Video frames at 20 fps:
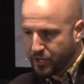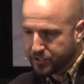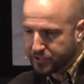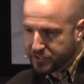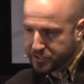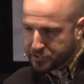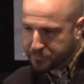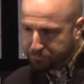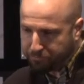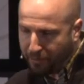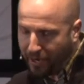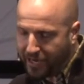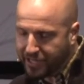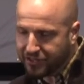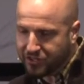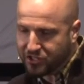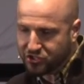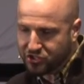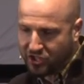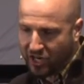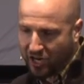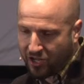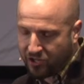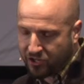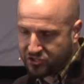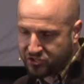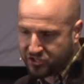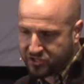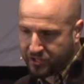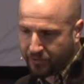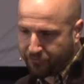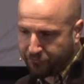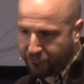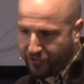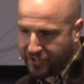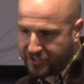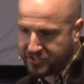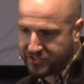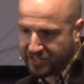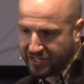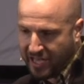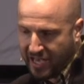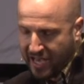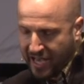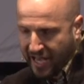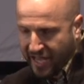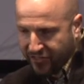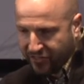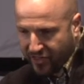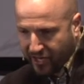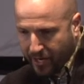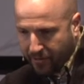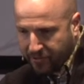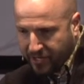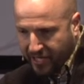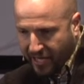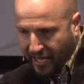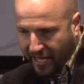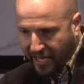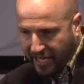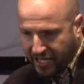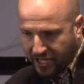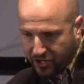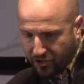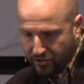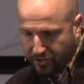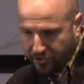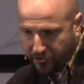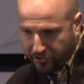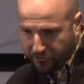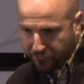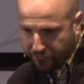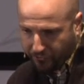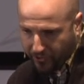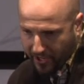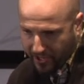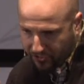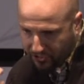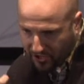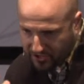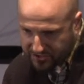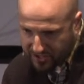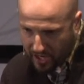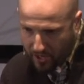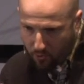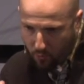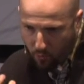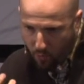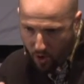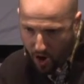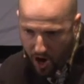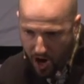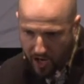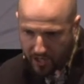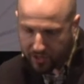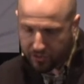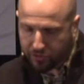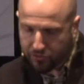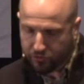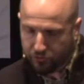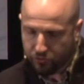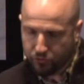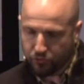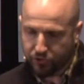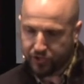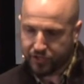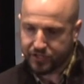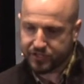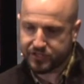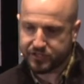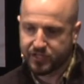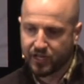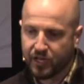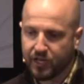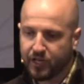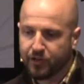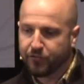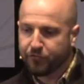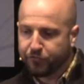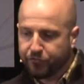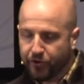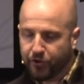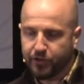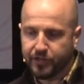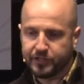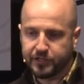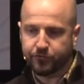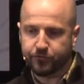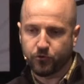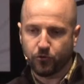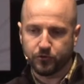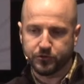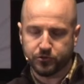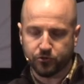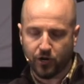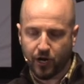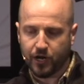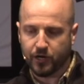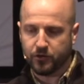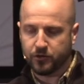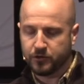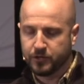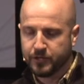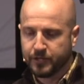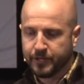despite the challenges I'm facing, and that I'm going to anchor here in faith as I walk through this very difficult trial.